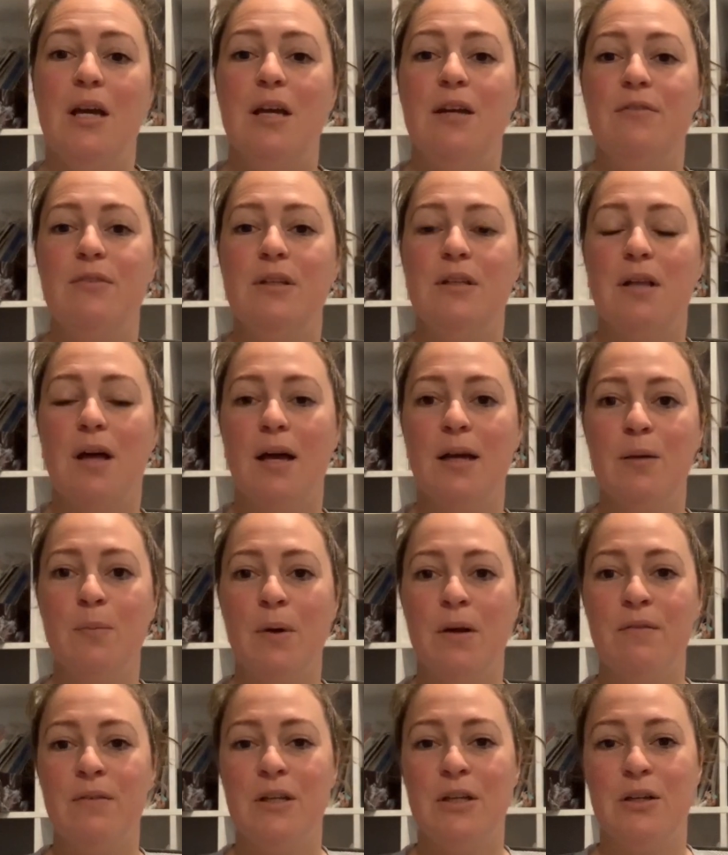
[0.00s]
If you like
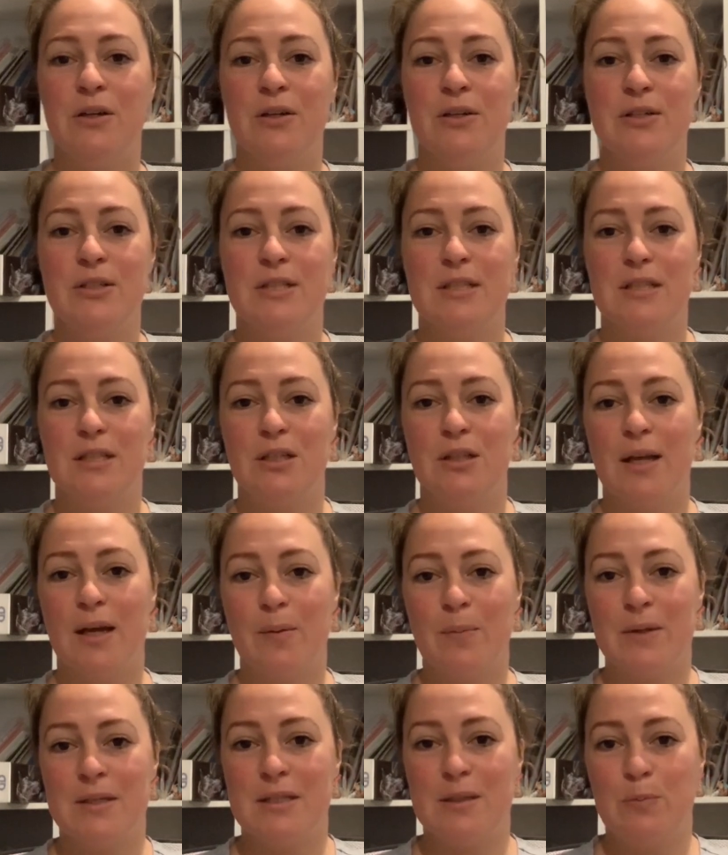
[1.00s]
my videos, you
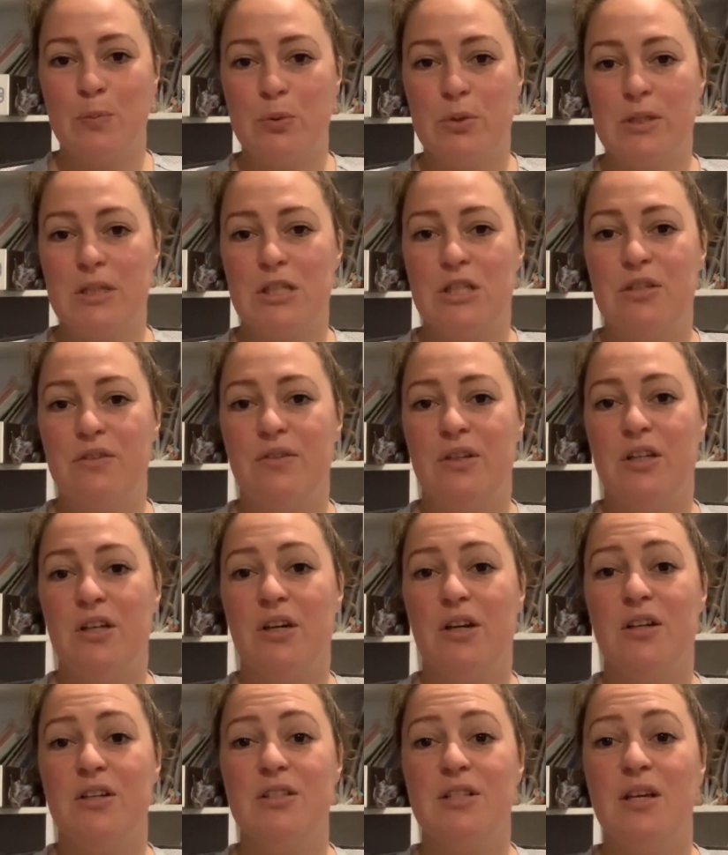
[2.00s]
like my Simple Stitcher
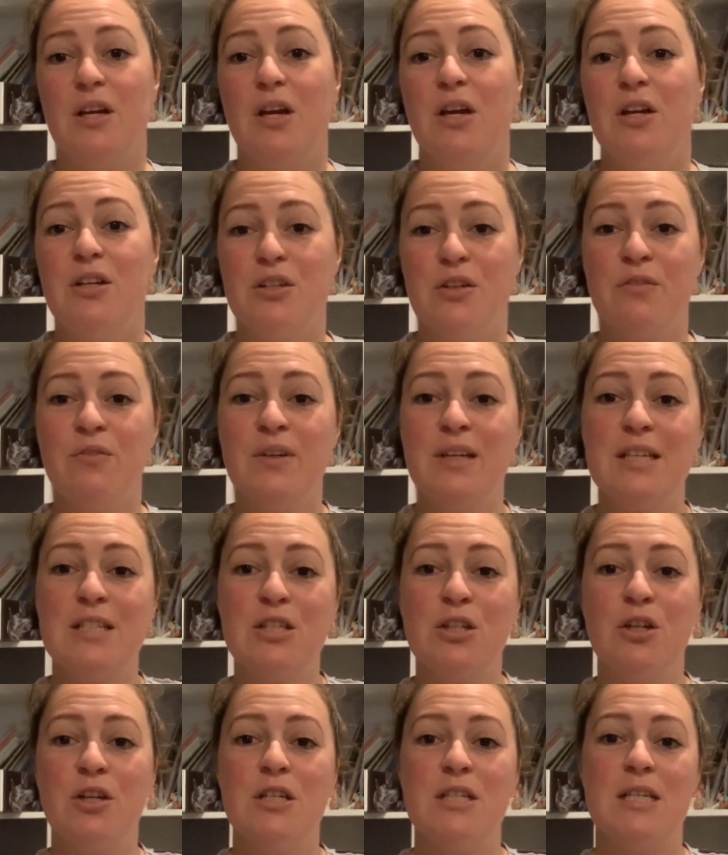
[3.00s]
videos, don't forget
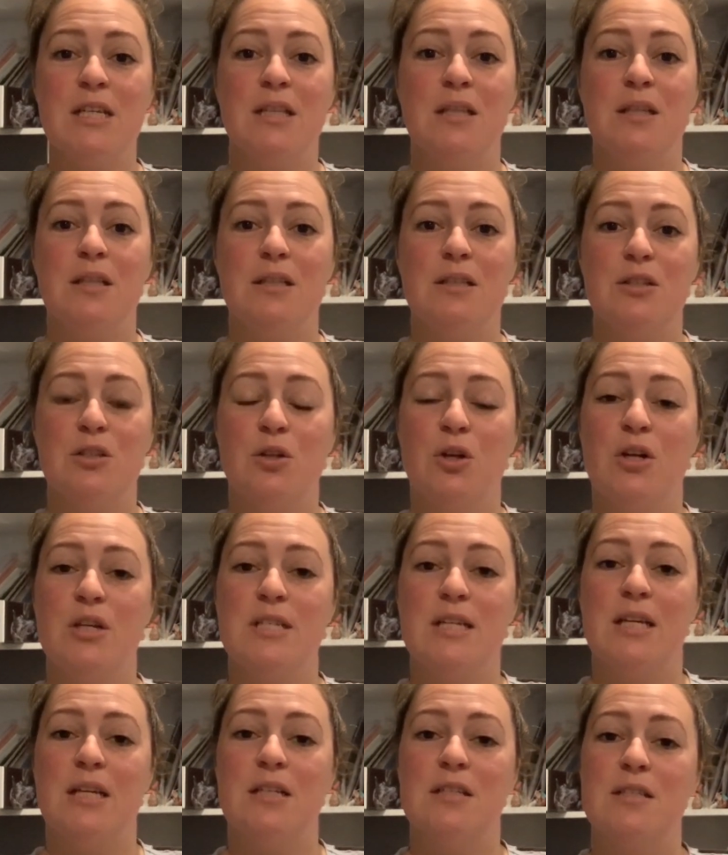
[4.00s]
to go
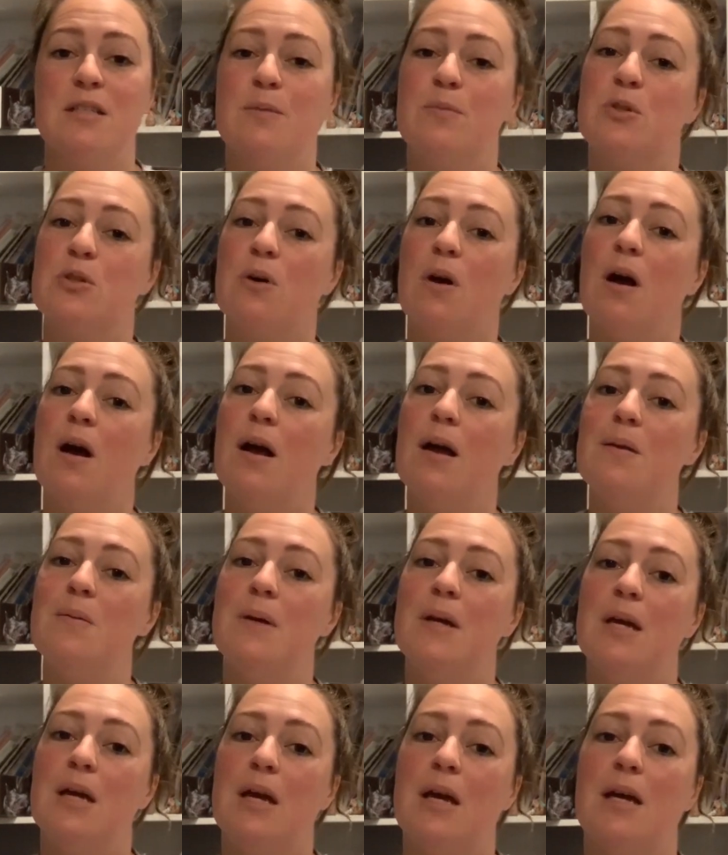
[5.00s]
down and subscribe
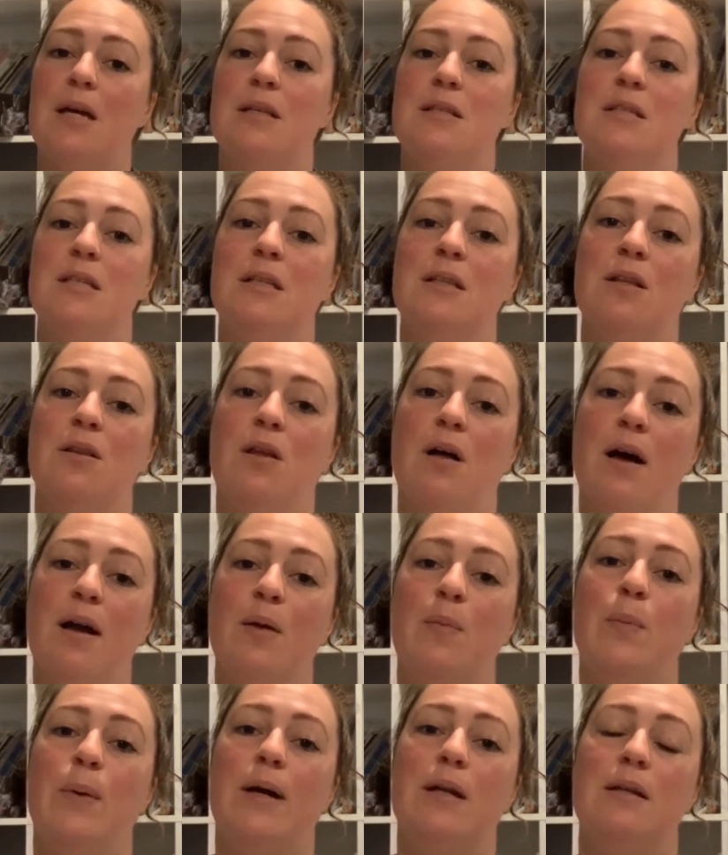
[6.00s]
and tick the
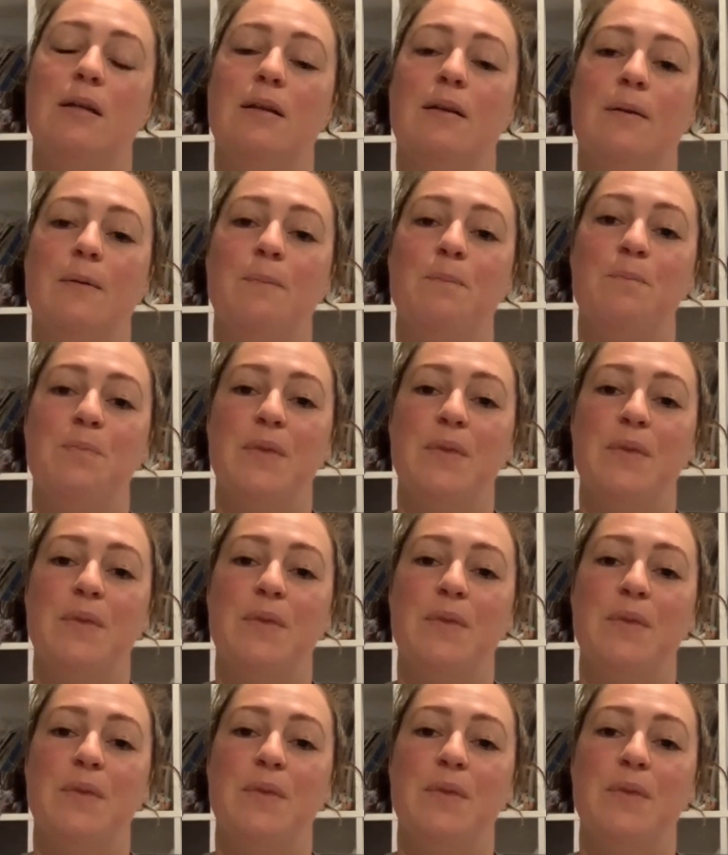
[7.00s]
like button.